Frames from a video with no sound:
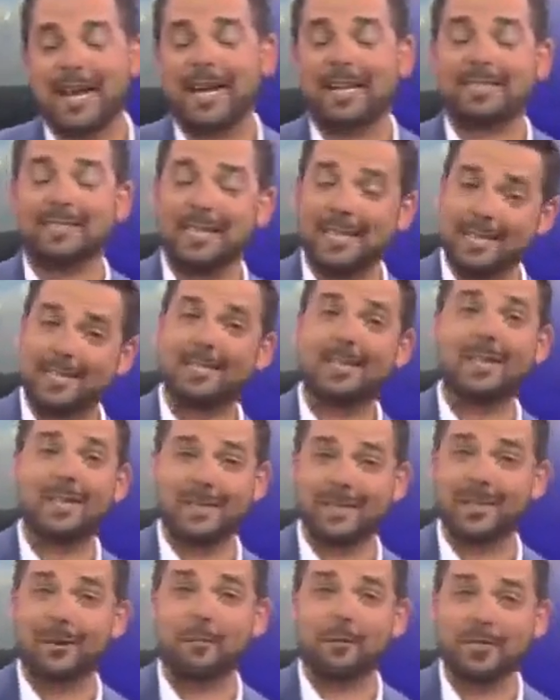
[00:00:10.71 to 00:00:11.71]
at least in the
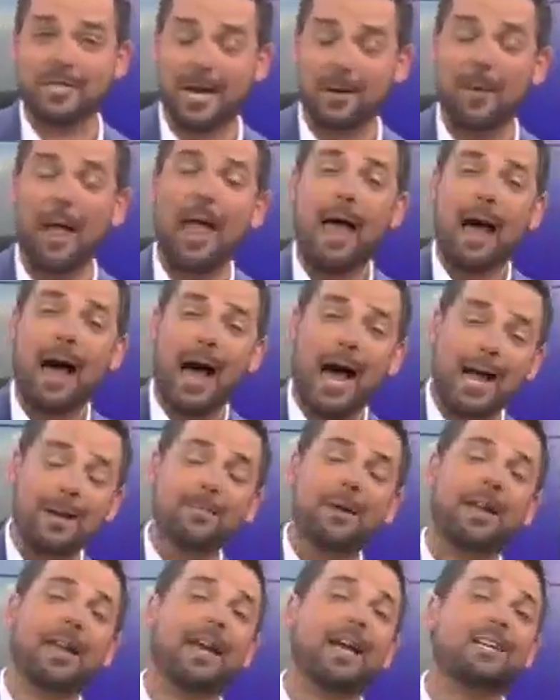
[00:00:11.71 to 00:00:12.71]
summertime. I'm
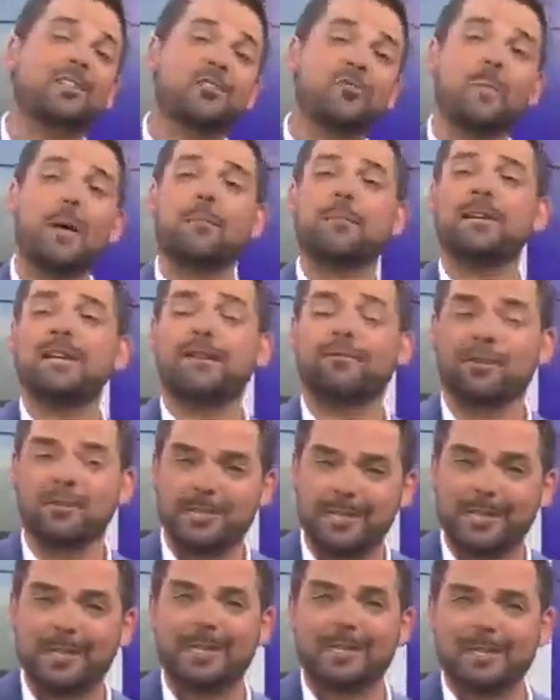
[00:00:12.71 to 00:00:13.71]
going to guess you've maybe never
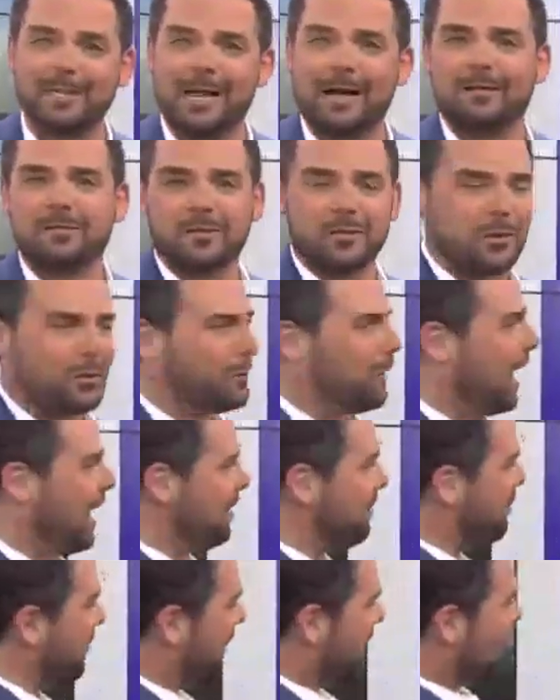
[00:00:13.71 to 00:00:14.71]
seen these clouds in your
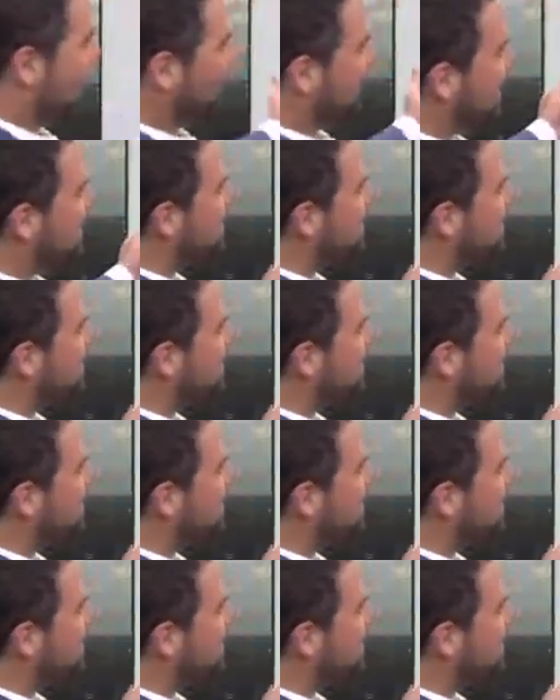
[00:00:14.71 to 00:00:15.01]
life. Let's